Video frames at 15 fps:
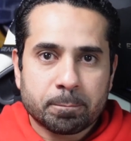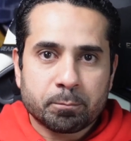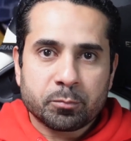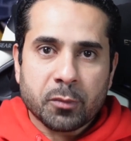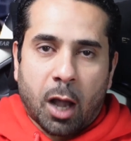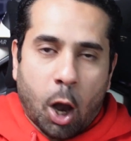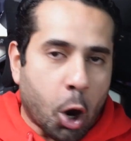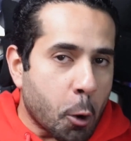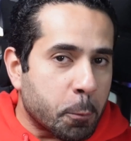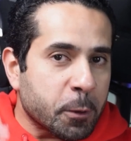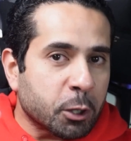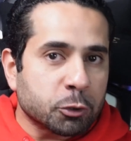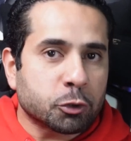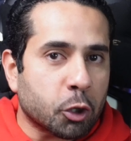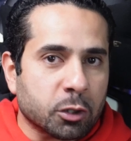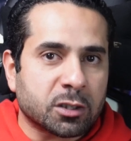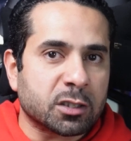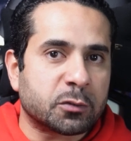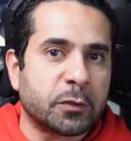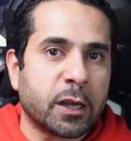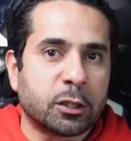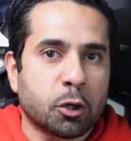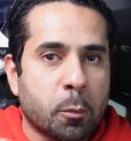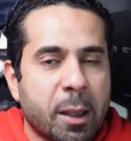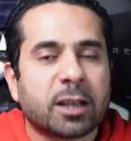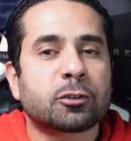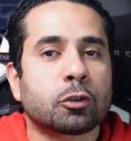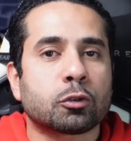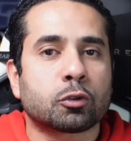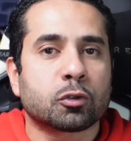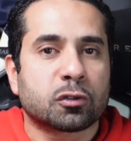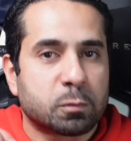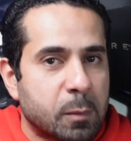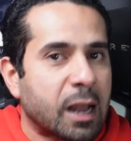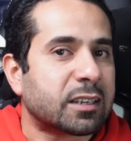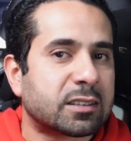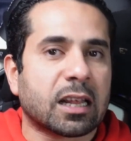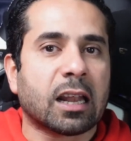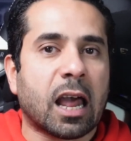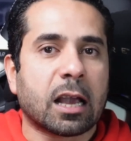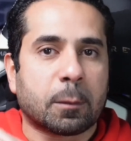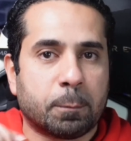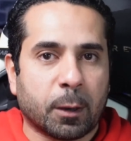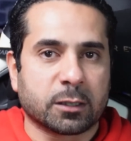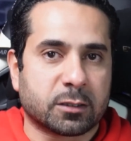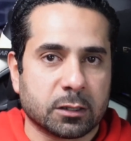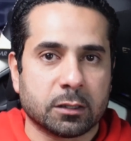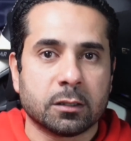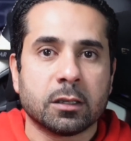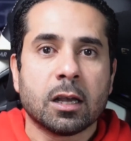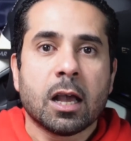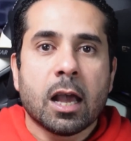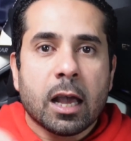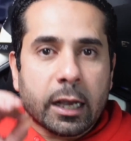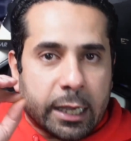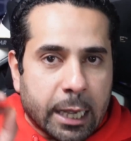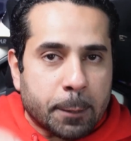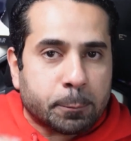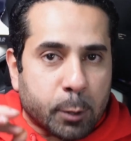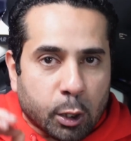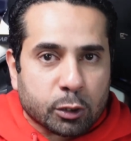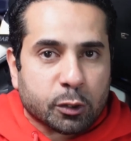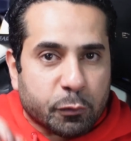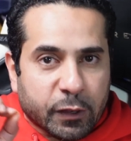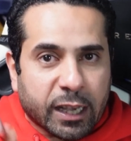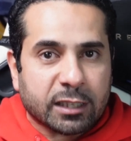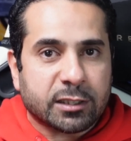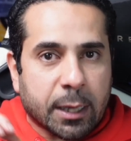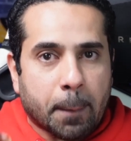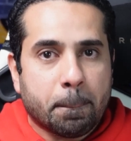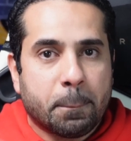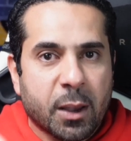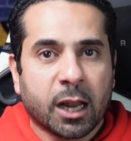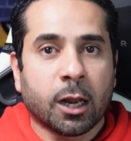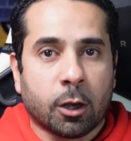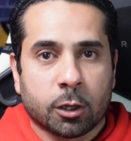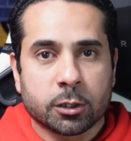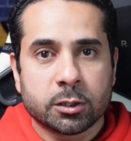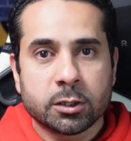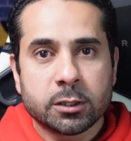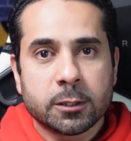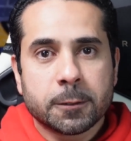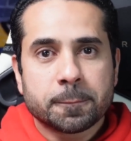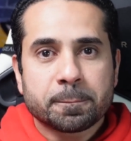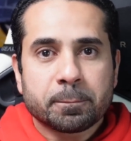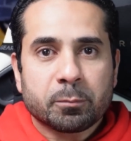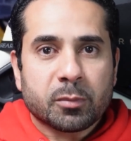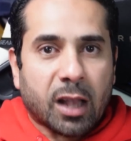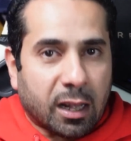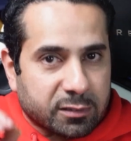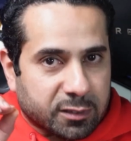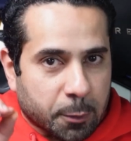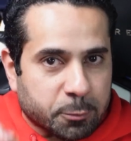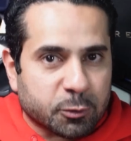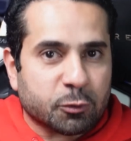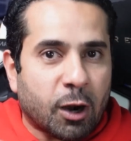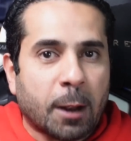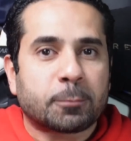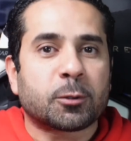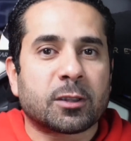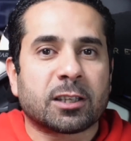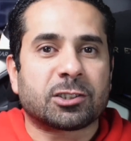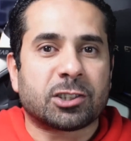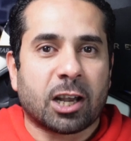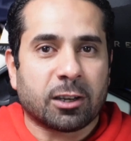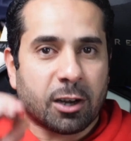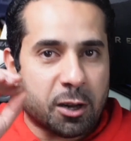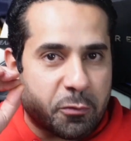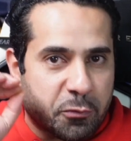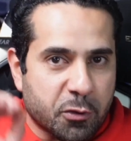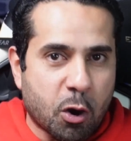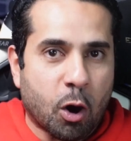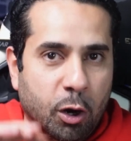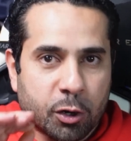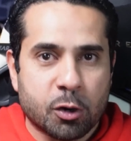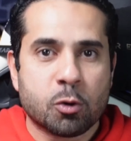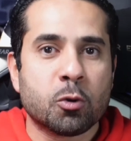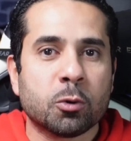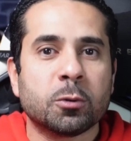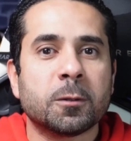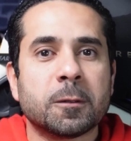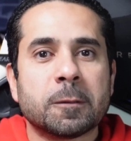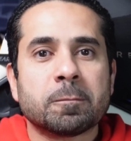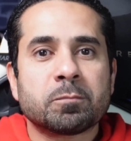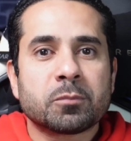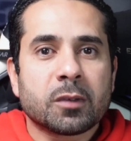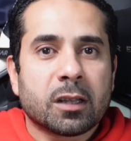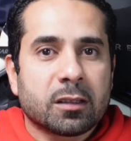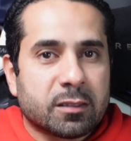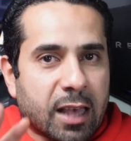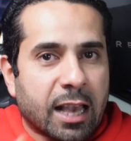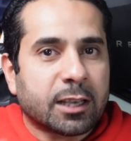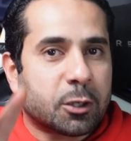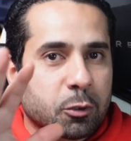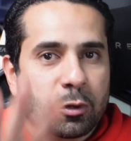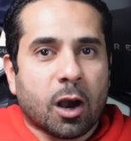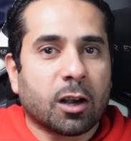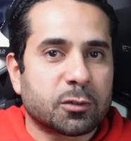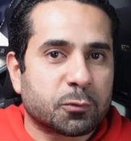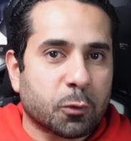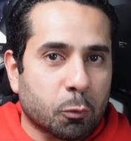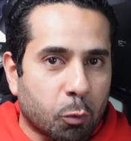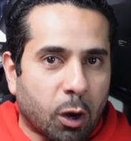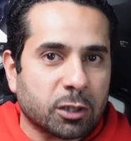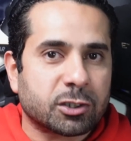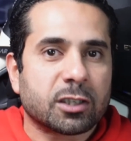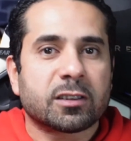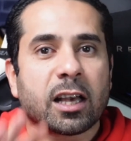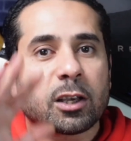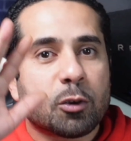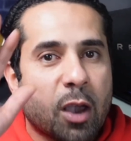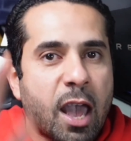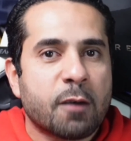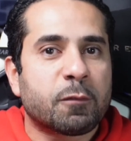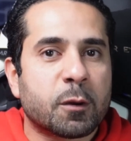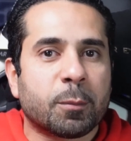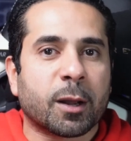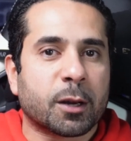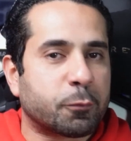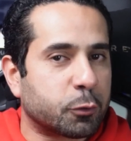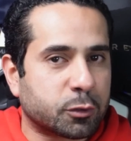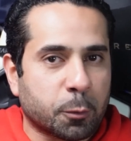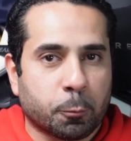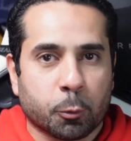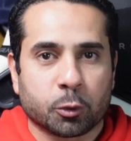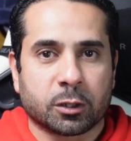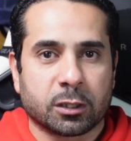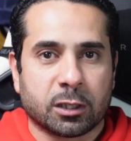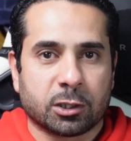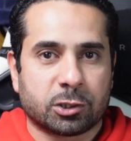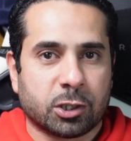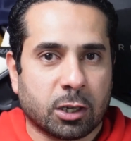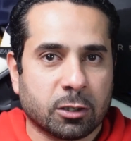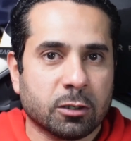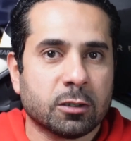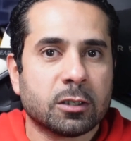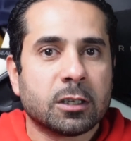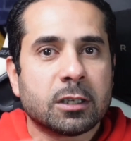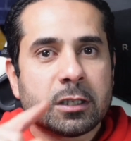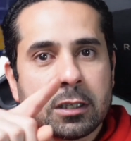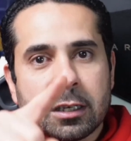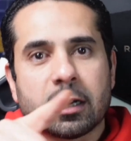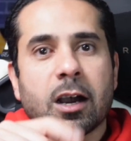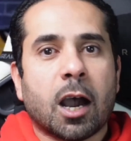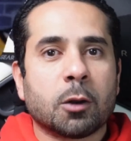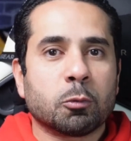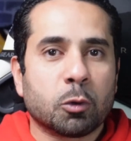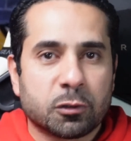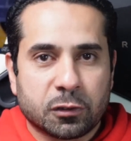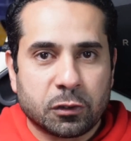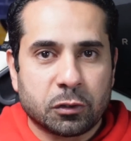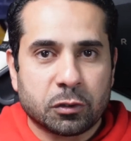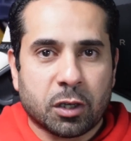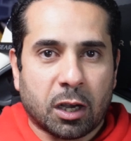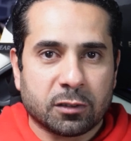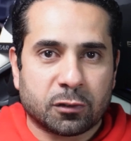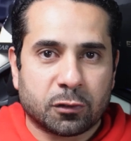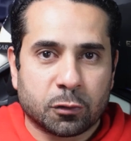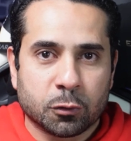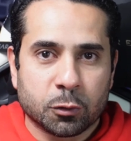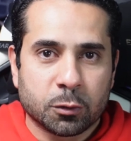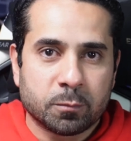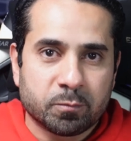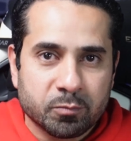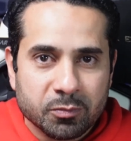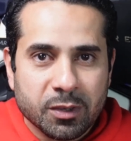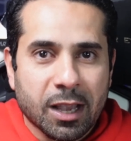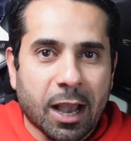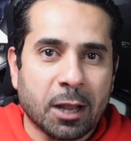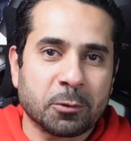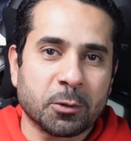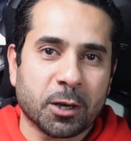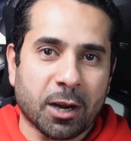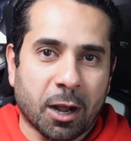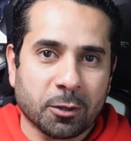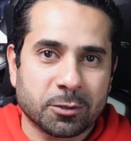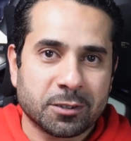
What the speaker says: I hope you enjoyed this video. Make sure to smash the like button, keep the notification bell on, and subscribe to the channel if you are new. Thank you guys for watching. Thank you everybody for supporting the channel, and we'll see you guys soon, and we're out.